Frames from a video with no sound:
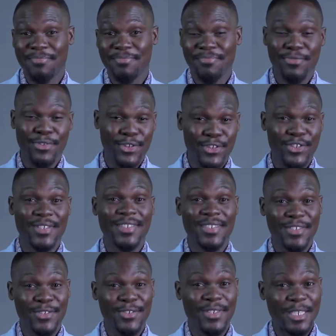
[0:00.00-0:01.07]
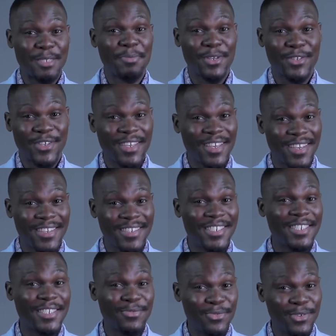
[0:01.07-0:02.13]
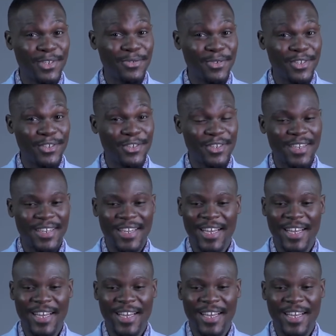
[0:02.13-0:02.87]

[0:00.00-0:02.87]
brought us, you know, Inspector K. She's really, really good at